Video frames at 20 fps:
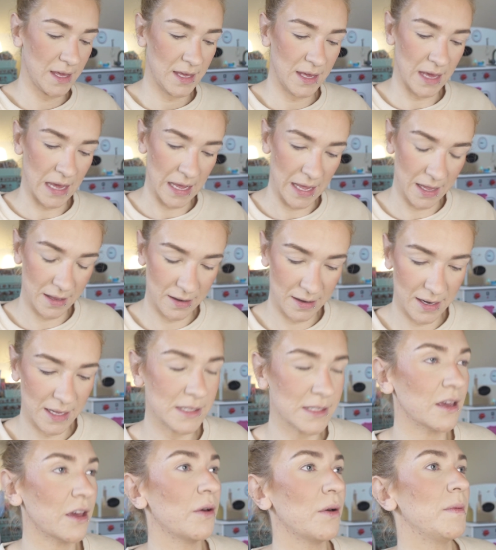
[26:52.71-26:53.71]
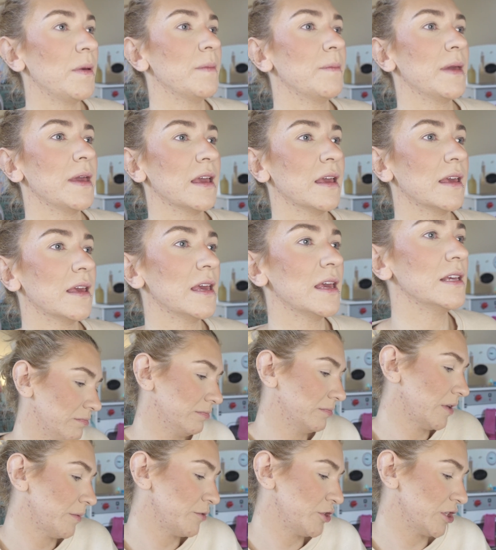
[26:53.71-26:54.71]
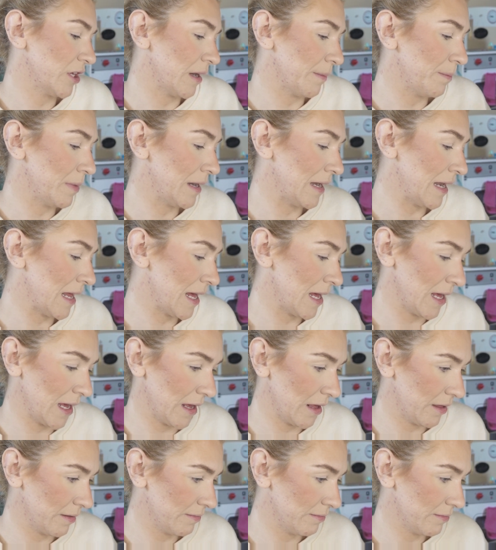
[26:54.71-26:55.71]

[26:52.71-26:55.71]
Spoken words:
Yeah, let's go a bit pinky. I'm just gonna play.